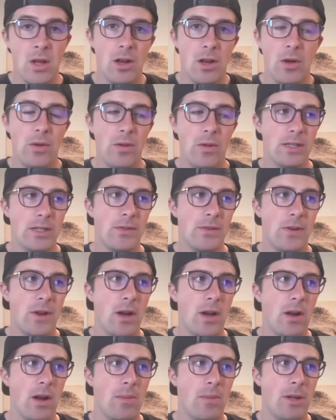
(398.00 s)
no, and that's
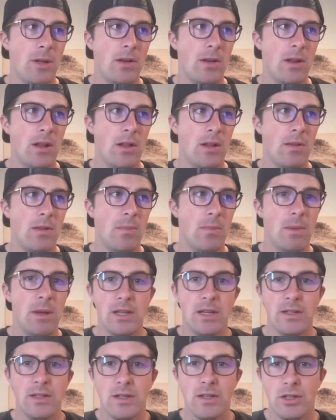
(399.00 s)
fair. I mean, and the
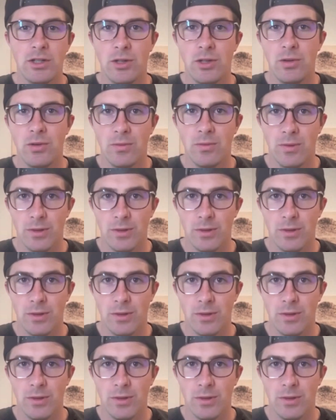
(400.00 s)
biggest issue,